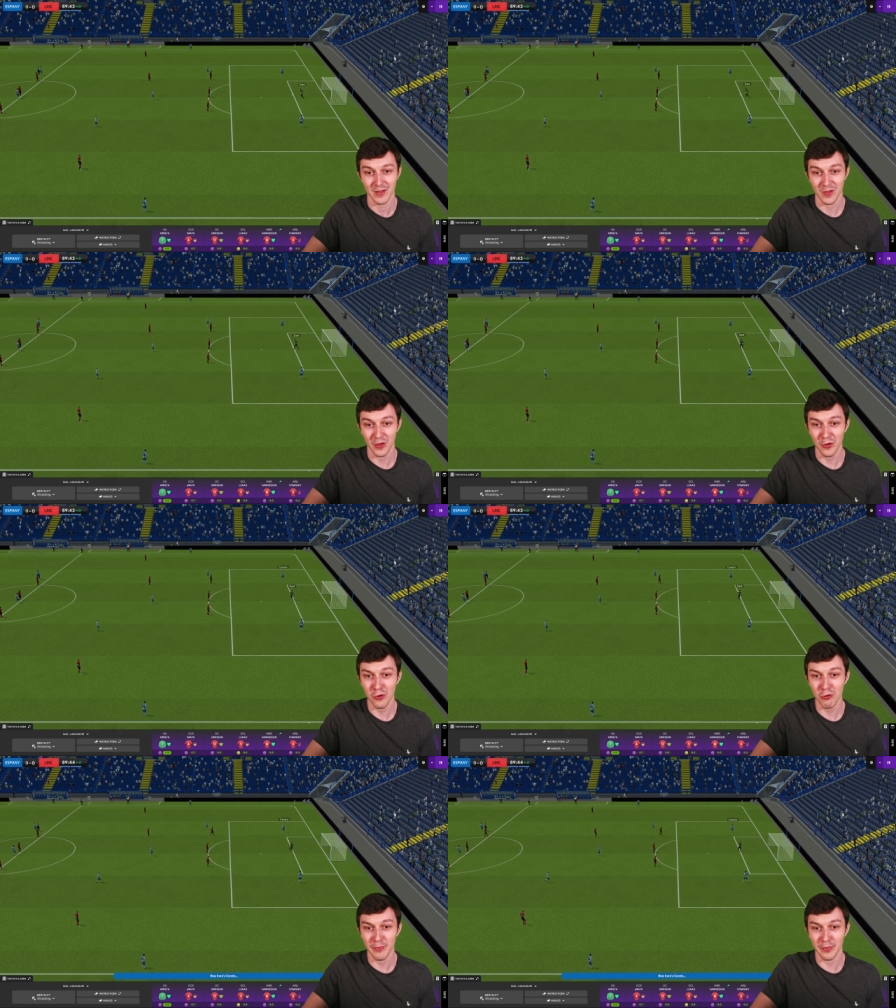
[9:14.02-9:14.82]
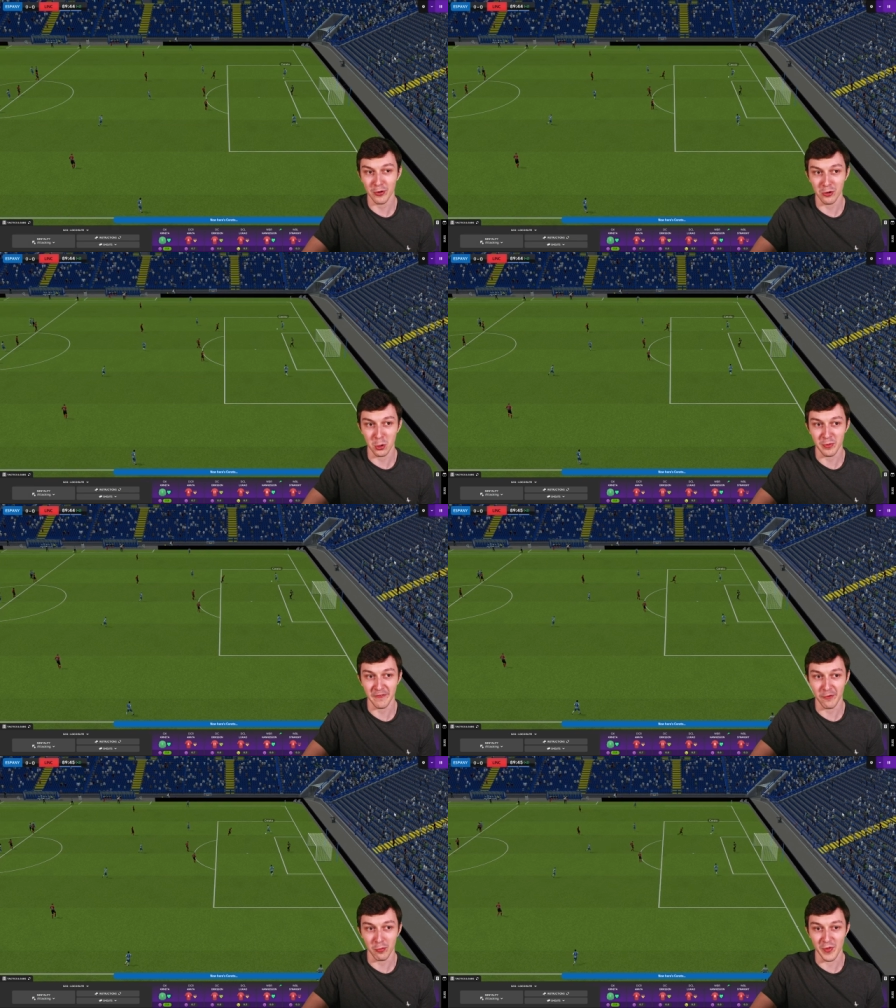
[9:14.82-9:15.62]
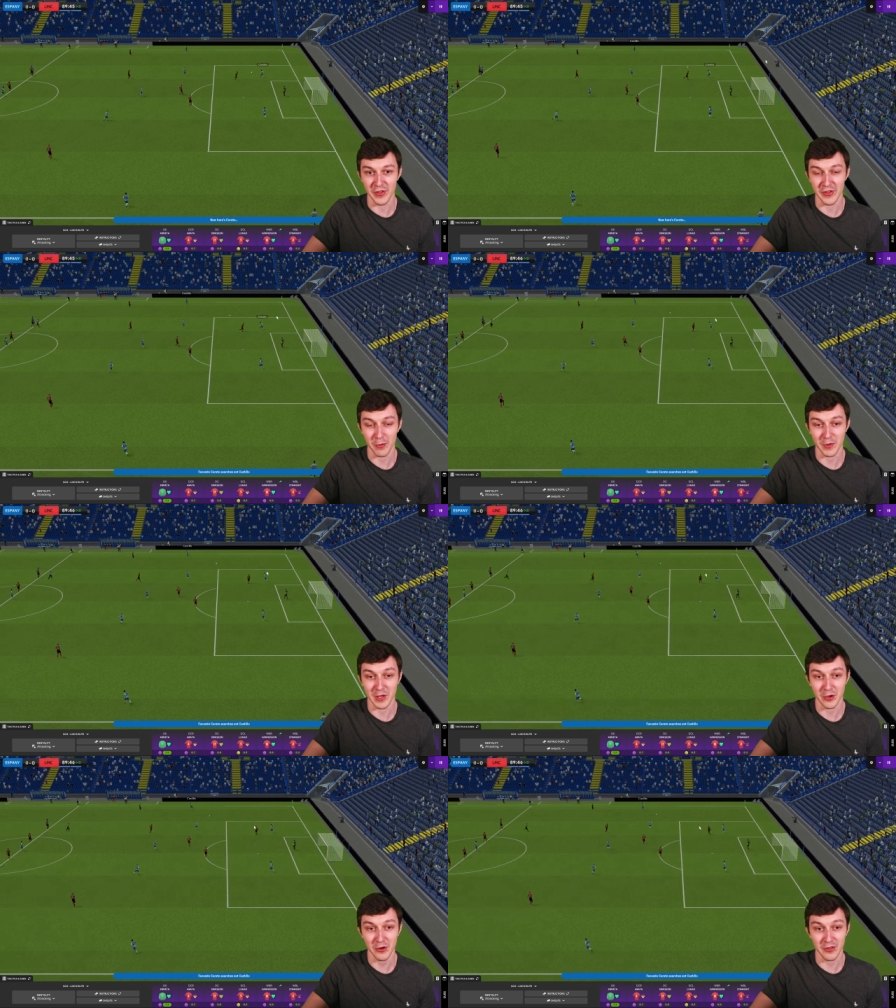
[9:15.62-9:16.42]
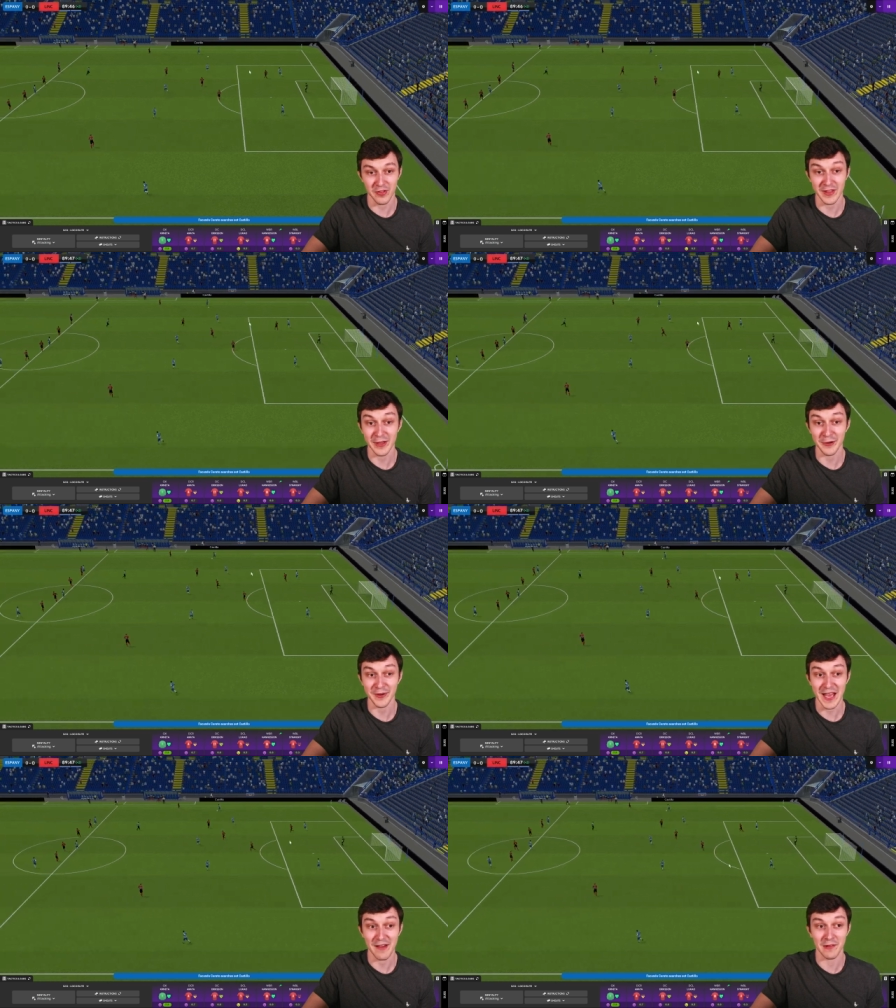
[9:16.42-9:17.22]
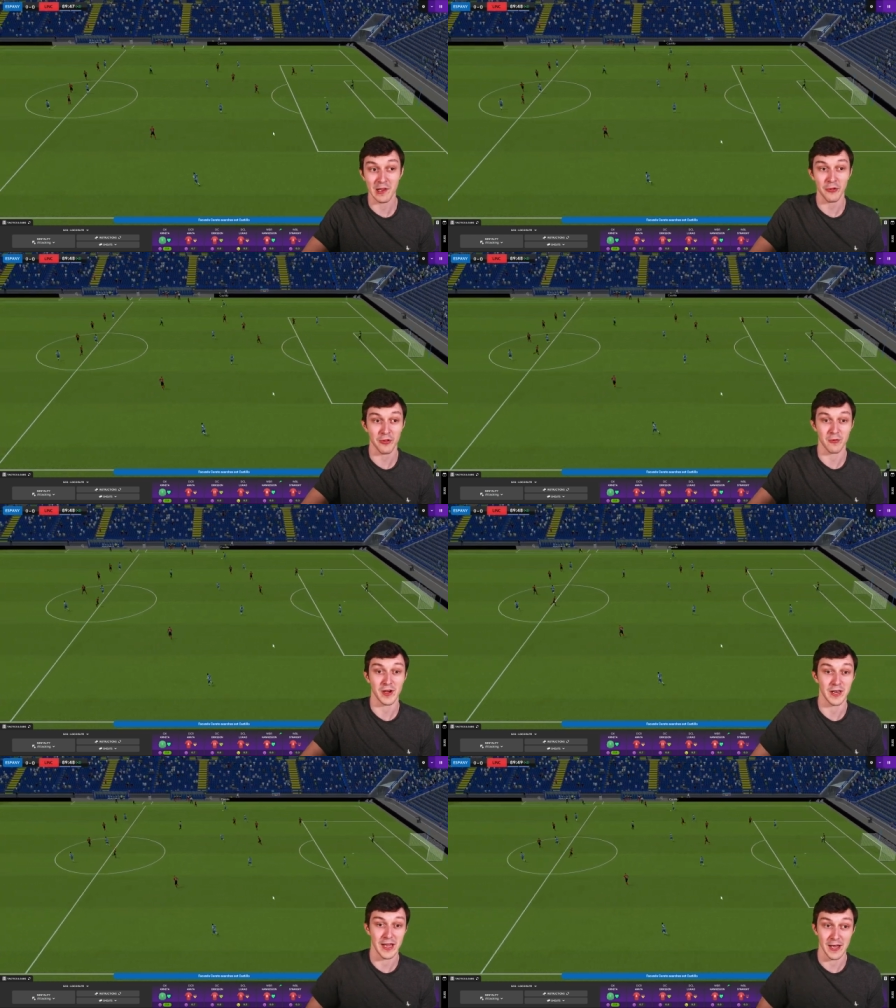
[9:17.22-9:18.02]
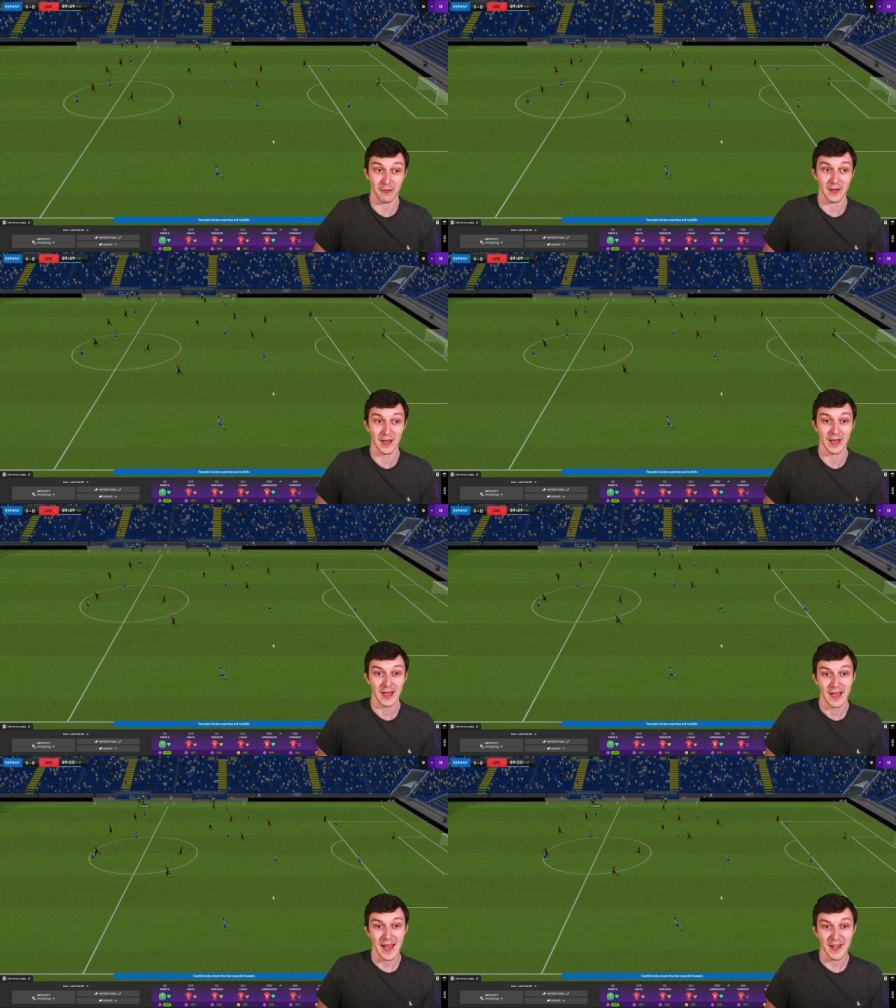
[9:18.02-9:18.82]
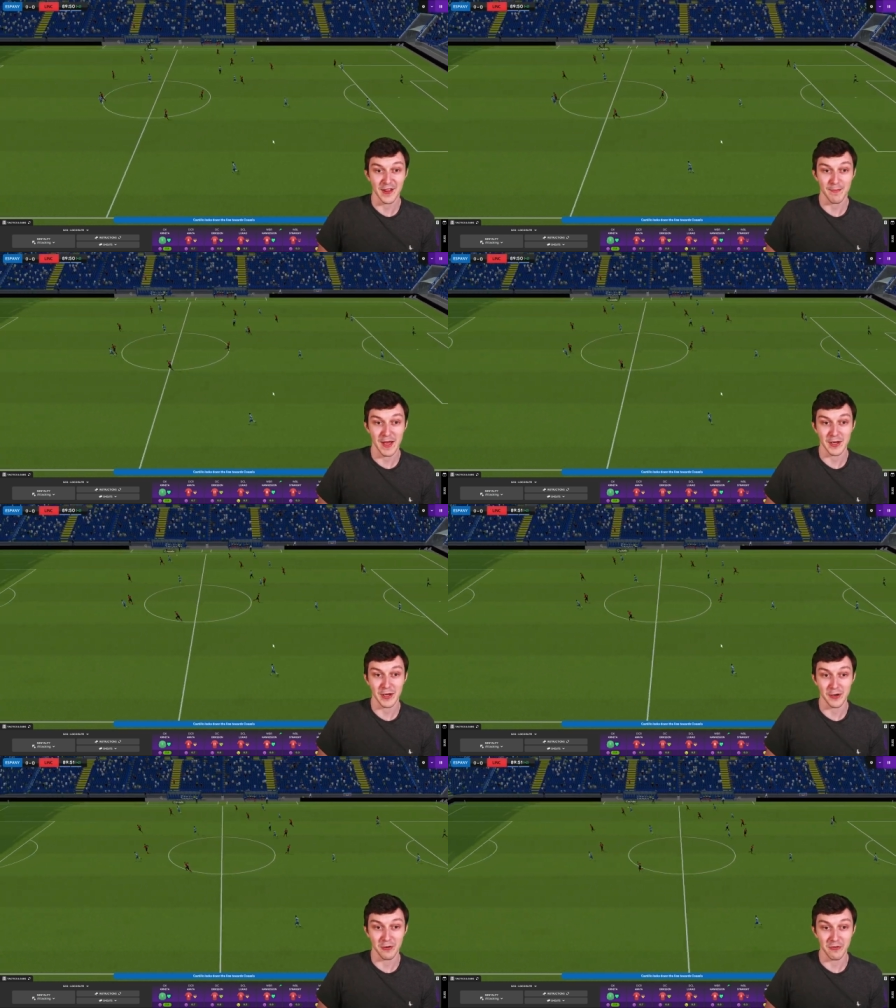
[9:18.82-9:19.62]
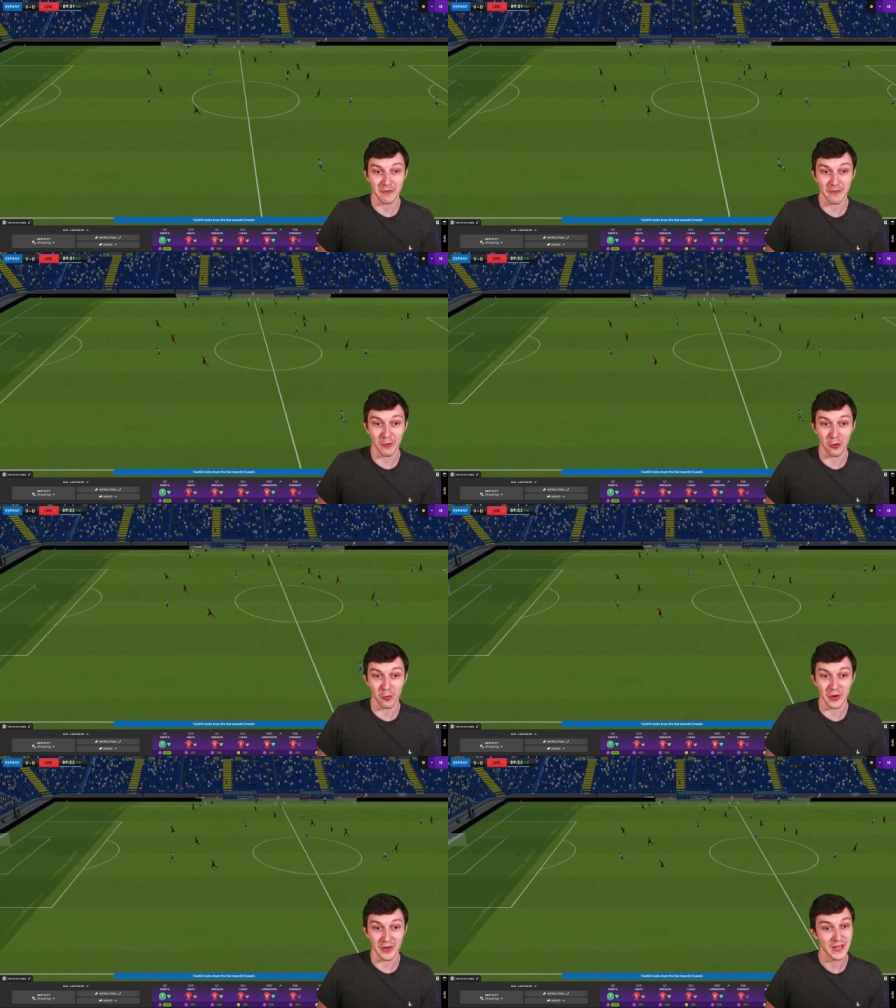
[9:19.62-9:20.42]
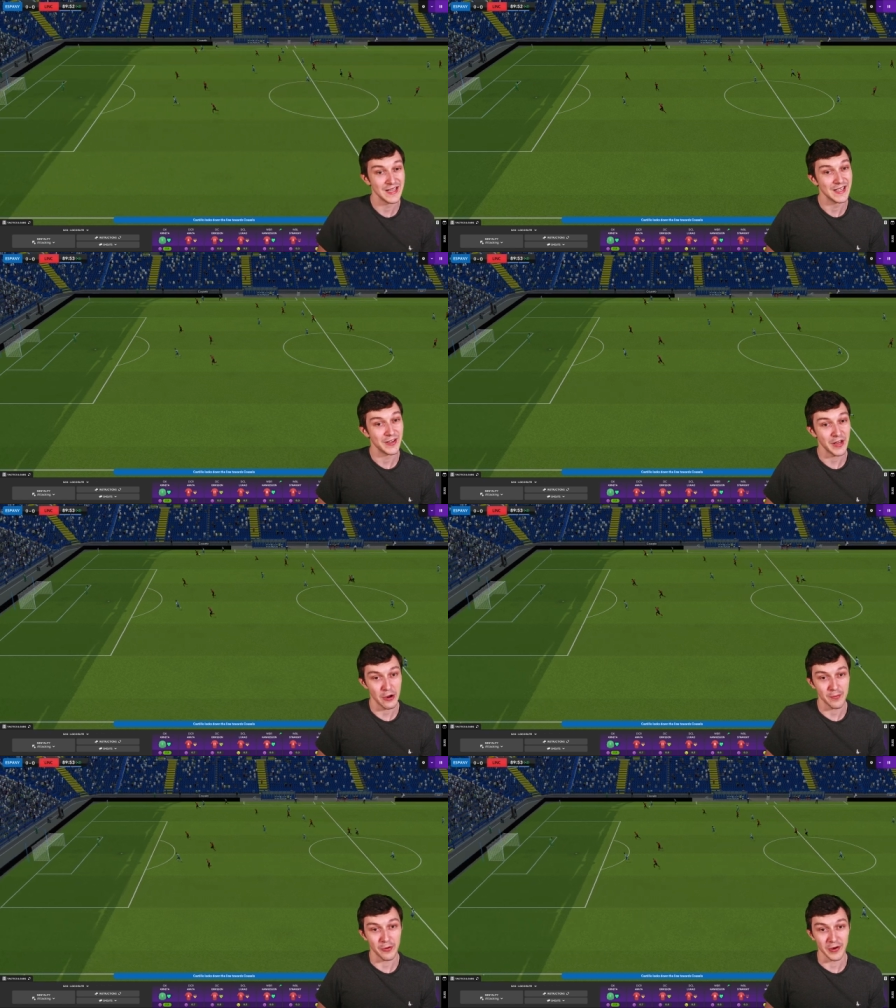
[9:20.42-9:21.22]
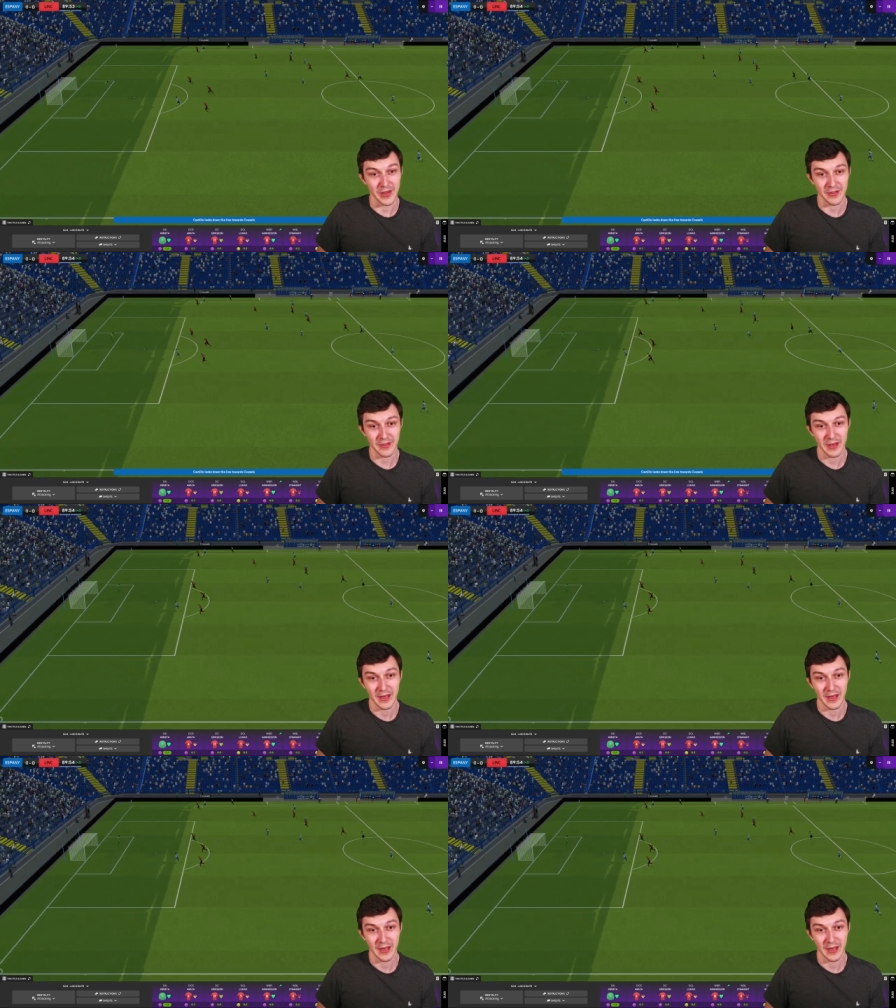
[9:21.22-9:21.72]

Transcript: Two poor performances and we could still get the loss right now. Espanyol, forward. No, boys.